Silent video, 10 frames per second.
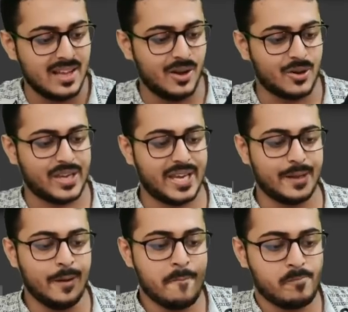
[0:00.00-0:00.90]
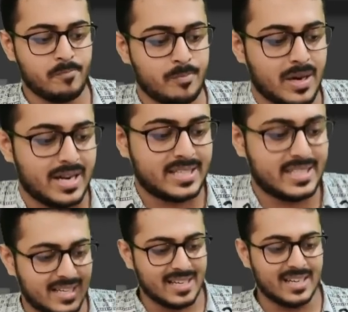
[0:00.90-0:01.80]
Okay, but
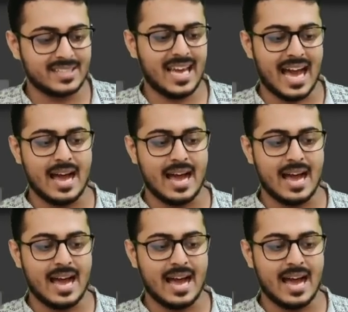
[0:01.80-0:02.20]
yeah,